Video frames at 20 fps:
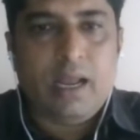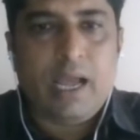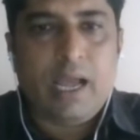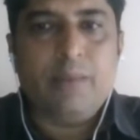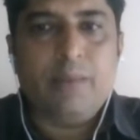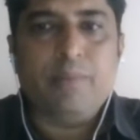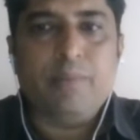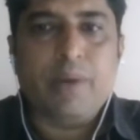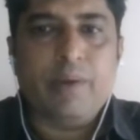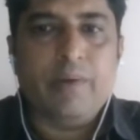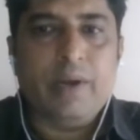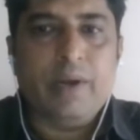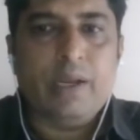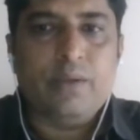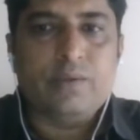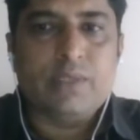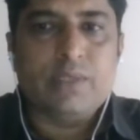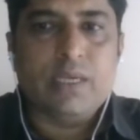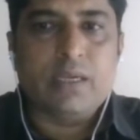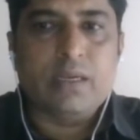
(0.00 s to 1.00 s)
and
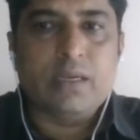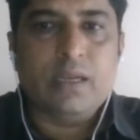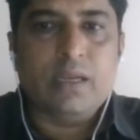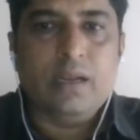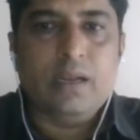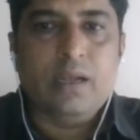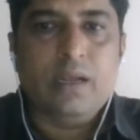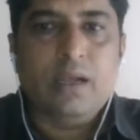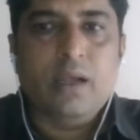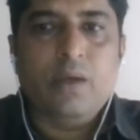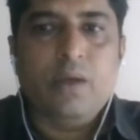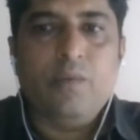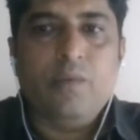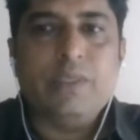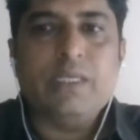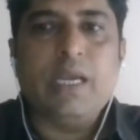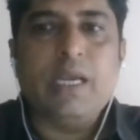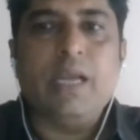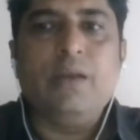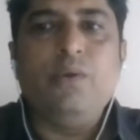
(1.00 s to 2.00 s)
preventive signal
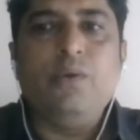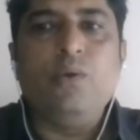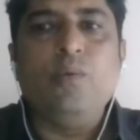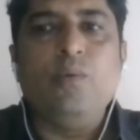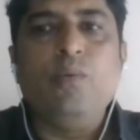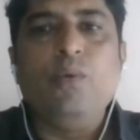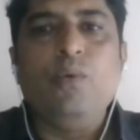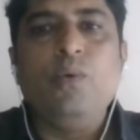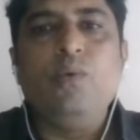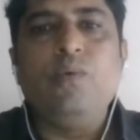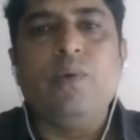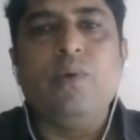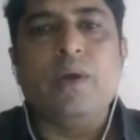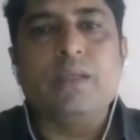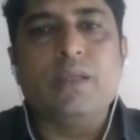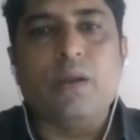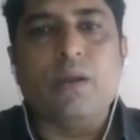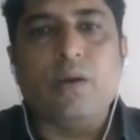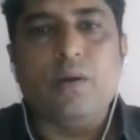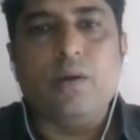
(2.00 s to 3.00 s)
which can you move
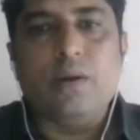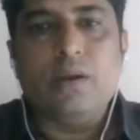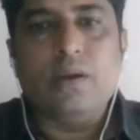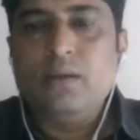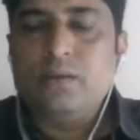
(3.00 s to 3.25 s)
further on.